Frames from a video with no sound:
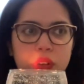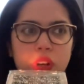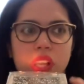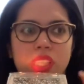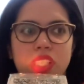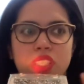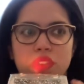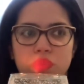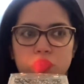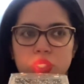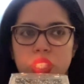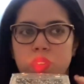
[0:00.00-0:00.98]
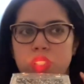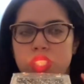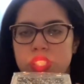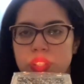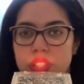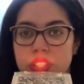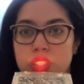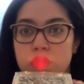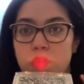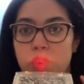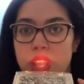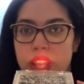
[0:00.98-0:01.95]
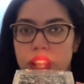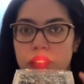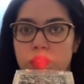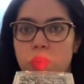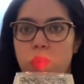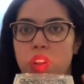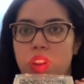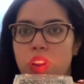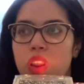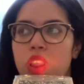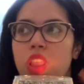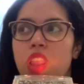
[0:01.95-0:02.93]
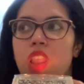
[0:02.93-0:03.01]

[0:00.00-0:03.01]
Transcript: caught this frequency or this wave, or where